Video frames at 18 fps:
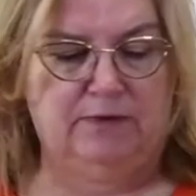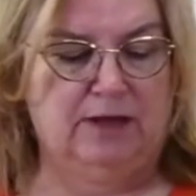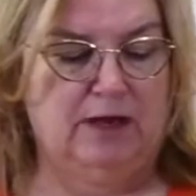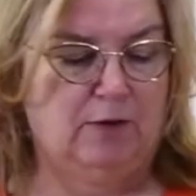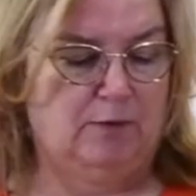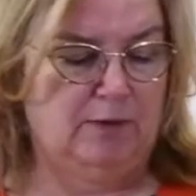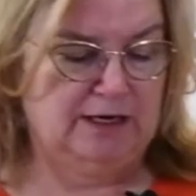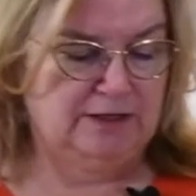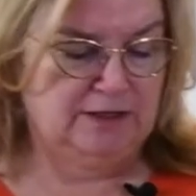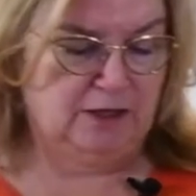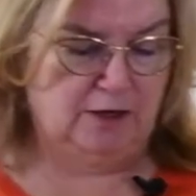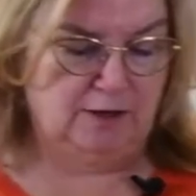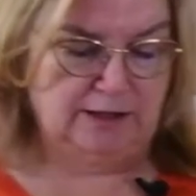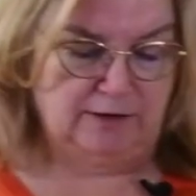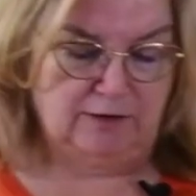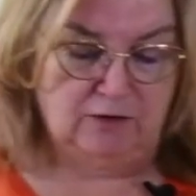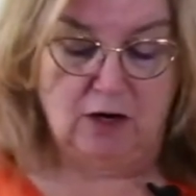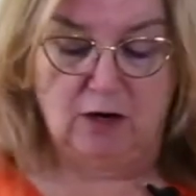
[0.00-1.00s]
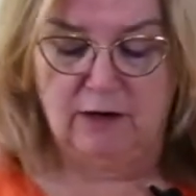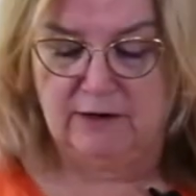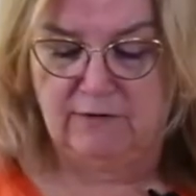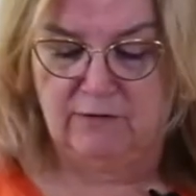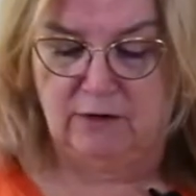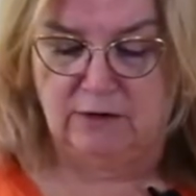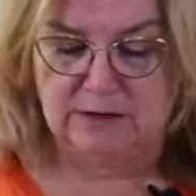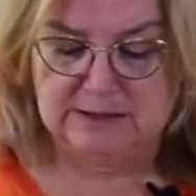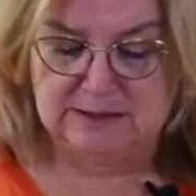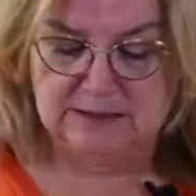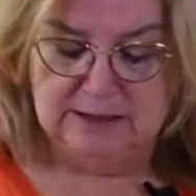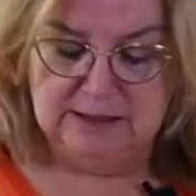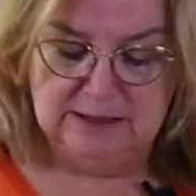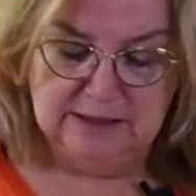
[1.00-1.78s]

all right, garlic. Garlic first.